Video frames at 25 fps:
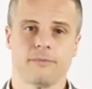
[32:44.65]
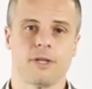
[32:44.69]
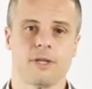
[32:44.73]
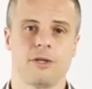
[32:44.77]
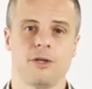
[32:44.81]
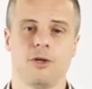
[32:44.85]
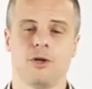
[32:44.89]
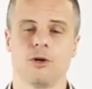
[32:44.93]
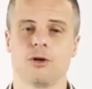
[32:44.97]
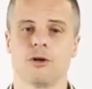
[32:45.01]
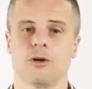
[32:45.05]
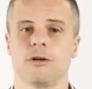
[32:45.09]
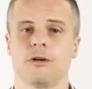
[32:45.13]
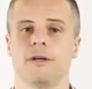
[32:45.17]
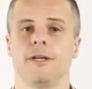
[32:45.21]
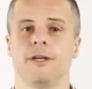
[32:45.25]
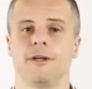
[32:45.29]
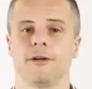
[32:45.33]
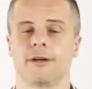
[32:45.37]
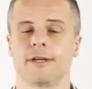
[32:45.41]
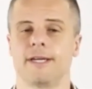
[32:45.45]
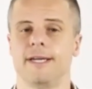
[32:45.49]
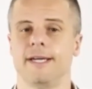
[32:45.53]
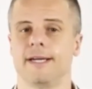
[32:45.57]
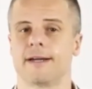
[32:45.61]

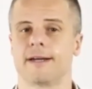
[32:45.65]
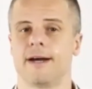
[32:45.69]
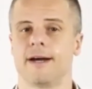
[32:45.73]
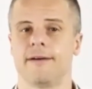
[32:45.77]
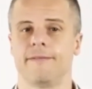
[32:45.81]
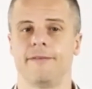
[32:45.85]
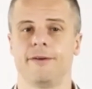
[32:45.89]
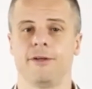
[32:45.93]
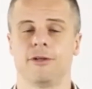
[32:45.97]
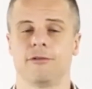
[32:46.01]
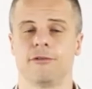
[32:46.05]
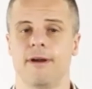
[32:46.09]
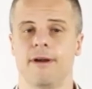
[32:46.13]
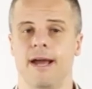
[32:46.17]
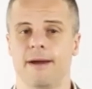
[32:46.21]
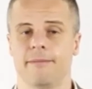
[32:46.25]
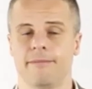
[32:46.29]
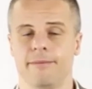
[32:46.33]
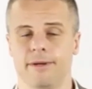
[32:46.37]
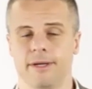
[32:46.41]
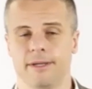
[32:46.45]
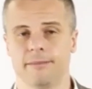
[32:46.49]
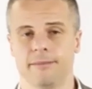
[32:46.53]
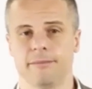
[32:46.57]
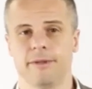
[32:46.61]
Your kickoff and your
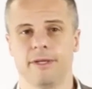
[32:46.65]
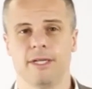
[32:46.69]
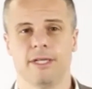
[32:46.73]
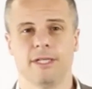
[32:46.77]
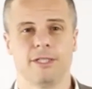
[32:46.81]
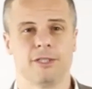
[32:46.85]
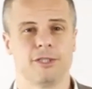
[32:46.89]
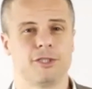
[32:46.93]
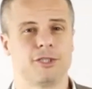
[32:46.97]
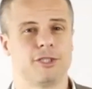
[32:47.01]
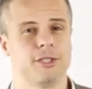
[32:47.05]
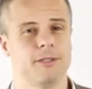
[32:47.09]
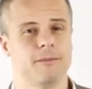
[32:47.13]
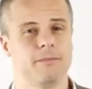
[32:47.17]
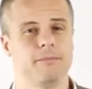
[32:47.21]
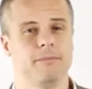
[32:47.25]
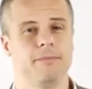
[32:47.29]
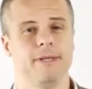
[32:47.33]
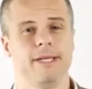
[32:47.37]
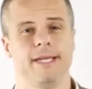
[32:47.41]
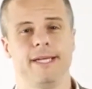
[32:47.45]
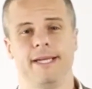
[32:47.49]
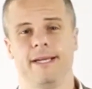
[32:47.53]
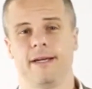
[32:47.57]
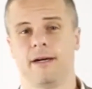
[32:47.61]
wrap up should
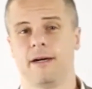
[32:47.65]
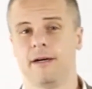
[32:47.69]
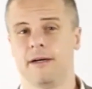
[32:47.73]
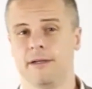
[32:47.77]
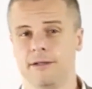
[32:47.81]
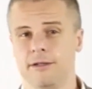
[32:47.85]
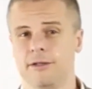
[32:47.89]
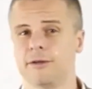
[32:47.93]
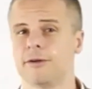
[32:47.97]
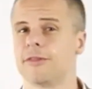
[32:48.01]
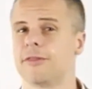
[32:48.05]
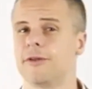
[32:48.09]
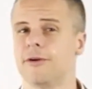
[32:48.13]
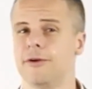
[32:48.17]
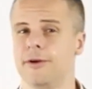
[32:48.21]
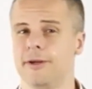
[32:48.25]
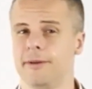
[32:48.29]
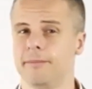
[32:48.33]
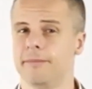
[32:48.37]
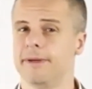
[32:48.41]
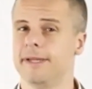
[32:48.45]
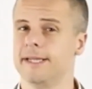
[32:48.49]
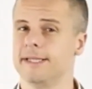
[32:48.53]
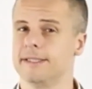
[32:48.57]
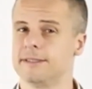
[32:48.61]
be under 30
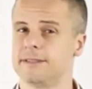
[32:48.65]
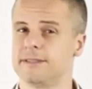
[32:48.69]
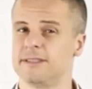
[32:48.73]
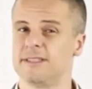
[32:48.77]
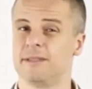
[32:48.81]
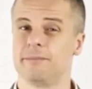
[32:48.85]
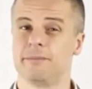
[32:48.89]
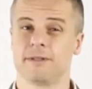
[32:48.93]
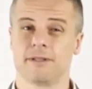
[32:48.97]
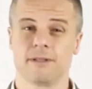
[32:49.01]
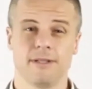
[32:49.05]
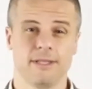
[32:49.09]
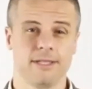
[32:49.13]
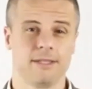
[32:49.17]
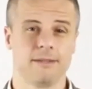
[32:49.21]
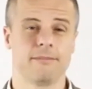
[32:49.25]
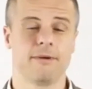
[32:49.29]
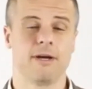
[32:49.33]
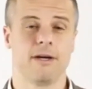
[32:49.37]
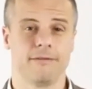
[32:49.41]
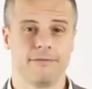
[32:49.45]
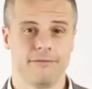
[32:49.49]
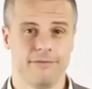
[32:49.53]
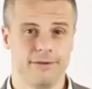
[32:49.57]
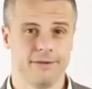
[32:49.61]
minutes, typically
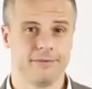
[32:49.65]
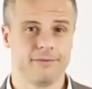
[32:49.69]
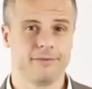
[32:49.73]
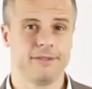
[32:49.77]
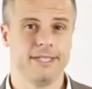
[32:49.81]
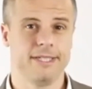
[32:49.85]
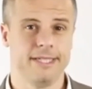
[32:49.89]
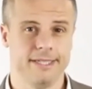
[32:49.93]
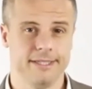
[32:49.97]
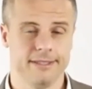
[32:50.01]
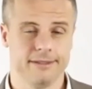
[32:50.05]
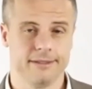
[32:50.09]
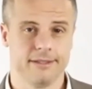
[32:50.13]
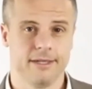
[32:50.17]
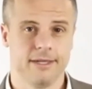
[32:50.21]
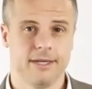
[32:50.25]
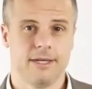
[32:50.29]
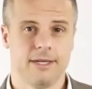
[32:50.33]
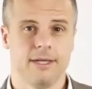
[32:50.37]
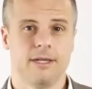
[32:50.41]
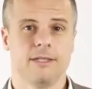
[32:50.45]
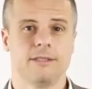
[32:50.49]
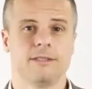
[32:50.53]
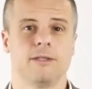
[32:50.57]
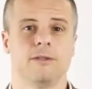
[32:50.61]
about 15.
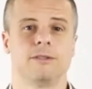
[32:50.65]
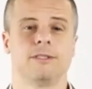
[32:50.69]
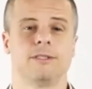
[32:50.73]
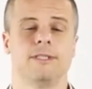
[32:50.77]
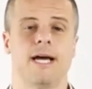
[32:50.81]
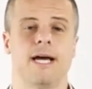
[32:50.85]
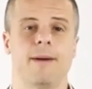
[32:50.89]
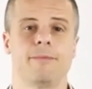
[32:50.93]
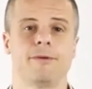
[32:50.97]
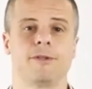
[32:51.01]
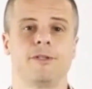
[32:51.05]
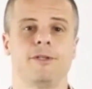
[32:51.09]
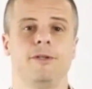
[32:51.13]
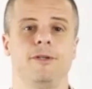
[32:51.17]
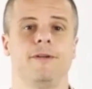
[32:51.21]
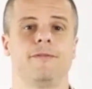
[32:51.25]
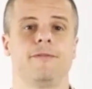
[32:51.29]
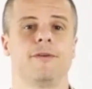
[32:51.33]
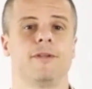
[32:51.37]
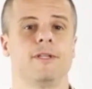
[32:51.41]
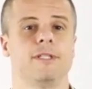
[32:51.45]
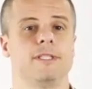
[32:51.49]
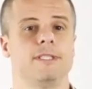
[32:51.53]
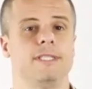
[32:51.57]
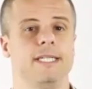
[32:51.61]
So it's an opportunity
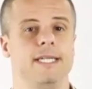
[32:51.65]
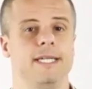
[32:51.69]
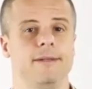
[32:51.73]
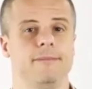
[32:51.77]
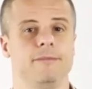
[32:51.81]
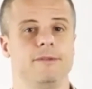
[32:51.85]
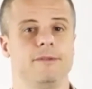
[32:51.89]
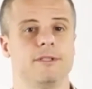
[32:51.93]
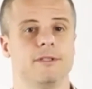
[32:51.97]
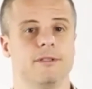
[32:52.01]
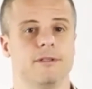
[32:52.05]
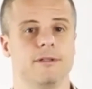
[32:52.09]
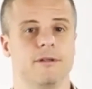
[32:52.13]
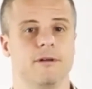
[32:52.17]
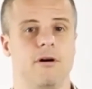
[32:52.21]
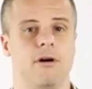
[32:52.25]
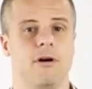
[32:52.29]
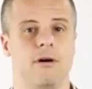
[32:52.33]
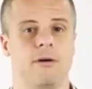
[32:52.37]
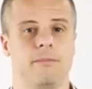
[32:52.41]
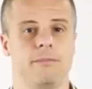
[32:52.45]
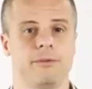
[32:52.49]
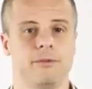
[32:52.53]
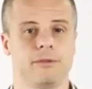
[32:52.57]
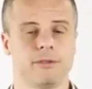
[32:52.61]
for the team to
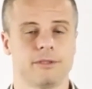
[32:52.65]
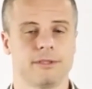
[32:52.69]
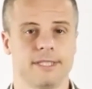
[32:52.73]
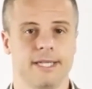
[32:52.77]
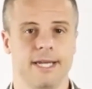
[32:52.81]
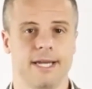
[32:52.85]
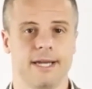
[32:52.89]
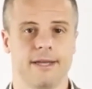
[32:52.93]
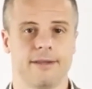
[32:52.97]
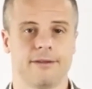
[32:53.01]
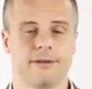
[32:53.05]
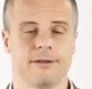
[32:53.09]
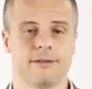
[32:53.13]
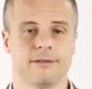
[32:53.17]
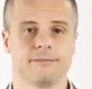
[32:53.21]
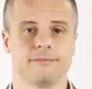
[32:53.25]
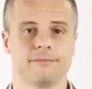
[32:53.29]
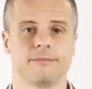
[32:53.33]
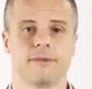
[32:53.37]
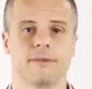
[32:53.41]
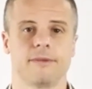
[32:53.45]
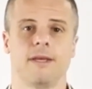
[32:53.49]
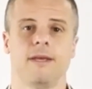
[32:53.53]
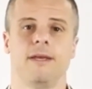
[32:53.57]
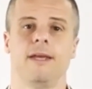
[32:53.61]
all pull together
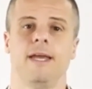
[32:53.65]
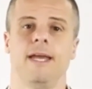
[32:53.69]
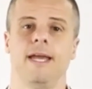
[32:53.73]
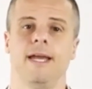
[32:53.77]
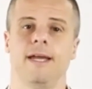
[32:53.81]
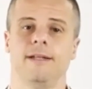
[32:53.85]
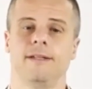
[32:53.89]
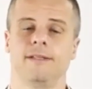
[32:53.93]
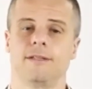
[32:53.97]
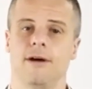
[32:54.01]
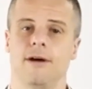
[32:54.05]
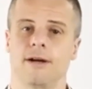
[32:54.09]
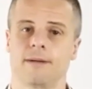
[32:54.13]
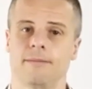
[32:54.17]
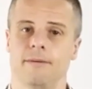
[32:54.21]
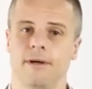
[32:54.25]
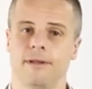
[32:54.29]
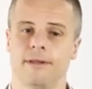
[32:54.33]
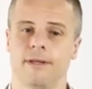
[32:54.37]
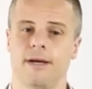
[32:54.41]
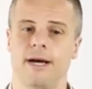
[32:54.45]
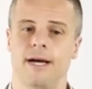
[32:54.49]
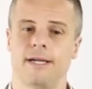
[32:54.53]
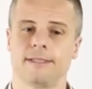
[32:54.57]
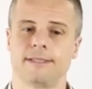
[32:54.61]
and talk
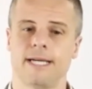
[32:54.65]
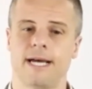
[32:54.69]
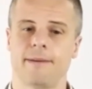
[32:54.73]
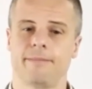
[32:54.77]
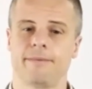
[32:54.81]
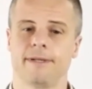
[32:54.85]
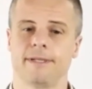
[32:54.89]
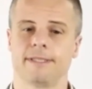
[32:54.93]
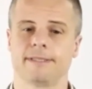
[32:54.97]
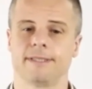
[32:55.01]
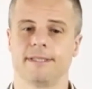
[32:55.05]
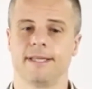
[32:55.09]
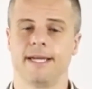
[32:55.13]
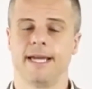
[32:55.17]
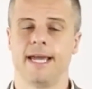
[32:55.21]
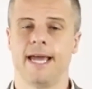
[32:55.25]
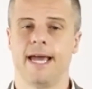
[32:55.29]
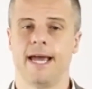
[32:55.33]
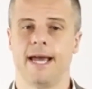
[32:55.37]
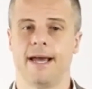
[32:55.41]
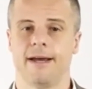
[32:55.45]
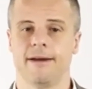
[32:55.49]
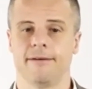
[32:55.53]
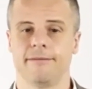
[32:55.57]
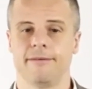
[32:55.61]
about the hot topics that they
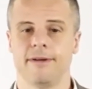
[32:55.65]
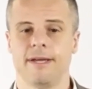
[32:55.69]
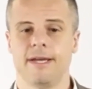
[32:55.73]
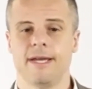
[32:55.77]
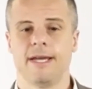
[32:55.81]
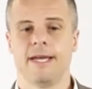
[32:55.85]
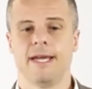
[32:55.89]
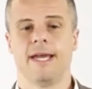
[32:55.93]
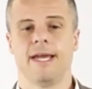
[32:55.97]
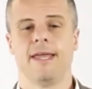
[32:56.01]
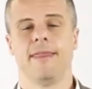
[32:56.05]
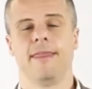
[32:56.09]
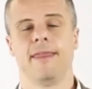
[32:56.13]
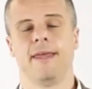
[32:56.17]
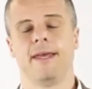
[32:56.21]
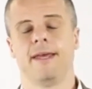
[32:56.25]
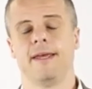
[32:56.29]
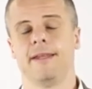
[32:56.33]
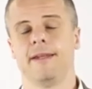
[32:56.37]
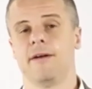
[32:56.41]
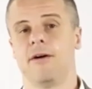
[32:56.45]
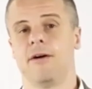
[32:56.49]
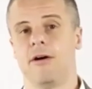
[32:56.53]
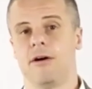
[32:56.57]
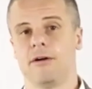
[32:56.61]
have, and
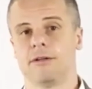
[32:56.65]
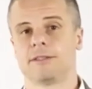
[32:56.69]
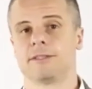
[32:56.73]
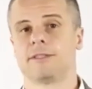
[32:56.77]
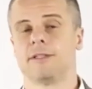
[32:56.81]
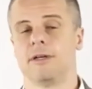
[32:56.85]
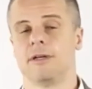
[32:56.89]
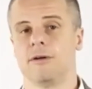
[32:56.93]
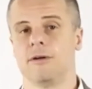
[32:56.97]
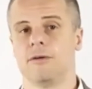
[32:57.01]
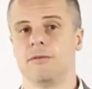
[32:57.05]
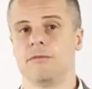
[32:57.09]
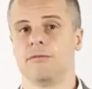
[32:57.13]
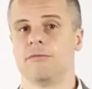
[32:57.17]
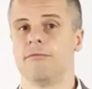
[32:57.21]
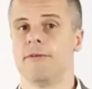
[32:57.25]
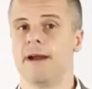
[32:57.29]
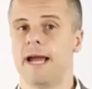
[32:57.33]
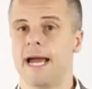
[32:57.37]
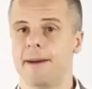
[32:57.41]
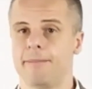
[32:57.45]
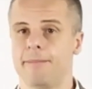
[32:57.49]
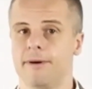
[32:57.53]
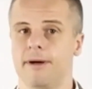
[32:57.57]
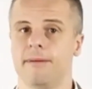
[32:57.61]
then also
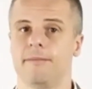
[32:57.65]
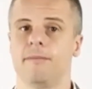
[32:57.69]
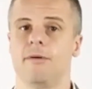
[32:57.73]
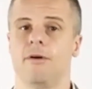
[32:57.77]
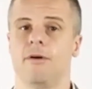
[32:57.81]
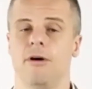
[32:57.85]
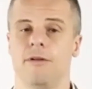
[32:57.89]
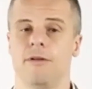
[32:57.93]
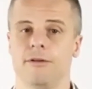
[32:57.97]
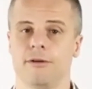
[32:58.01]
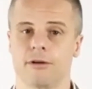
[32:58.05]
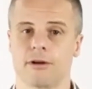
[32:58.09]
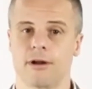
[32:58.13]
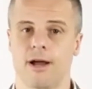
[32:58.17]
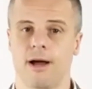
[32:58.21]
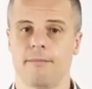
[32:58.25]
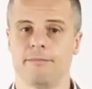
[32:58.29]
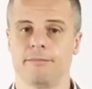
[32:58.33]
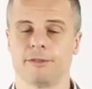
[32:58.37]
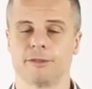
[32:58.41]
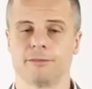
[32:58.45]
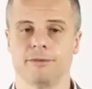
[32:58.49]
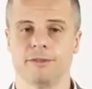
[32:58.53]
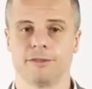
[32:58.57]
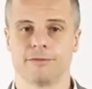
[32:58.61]
wrap up all their
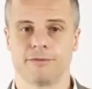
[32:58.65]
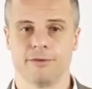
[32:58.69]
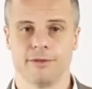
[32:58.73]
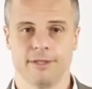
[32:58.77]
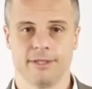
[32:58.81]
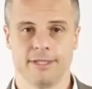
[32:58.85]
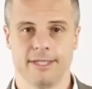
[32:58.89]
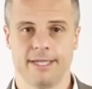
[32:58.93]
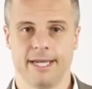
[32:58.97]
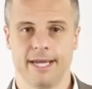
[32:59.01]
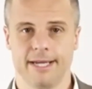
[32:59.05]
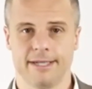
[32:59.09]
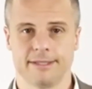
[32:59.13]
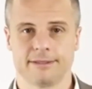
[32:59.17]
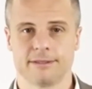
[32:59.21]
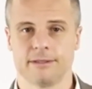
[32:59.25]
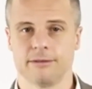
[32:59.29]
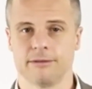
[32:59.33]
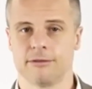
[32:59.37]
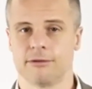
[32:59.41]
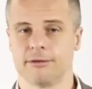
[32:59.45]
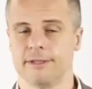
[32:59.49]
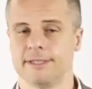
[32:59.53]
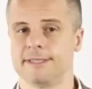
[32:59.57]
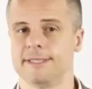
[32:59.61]
accomplishments for the day.
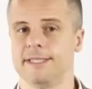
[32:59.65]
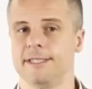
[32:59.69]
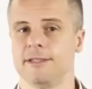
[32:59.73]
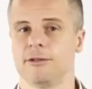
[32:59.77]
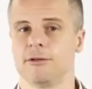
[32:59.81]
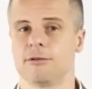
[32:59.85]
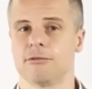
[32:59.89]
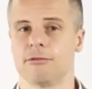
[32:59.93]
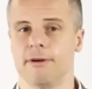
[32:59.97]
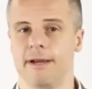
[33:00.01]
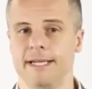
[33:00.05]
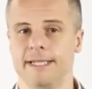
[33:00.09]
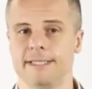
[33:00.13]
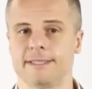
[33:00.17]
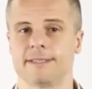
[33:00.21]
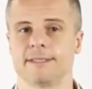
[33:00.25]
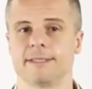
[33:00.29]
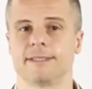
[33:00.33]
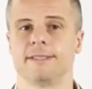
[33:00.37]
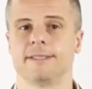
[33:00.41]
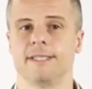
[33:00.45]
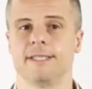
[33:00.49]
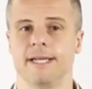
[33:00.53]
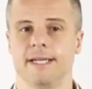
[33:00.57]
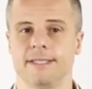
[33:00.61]
So we're seeing great
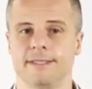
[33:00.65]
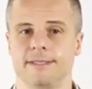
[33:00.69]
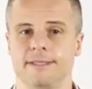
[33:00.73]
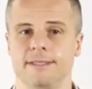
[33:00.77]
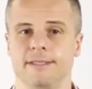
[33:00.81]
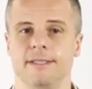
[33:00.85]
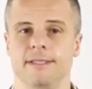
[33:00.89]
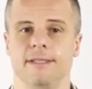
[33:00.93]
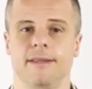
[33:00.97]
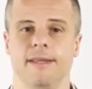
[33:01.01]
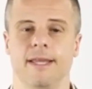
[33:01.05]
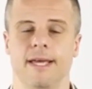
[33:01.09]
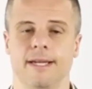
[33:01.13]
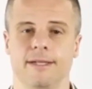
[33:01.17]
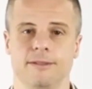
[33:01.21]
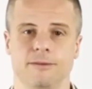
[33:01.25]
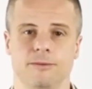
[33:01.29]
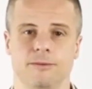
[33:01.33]
success in that as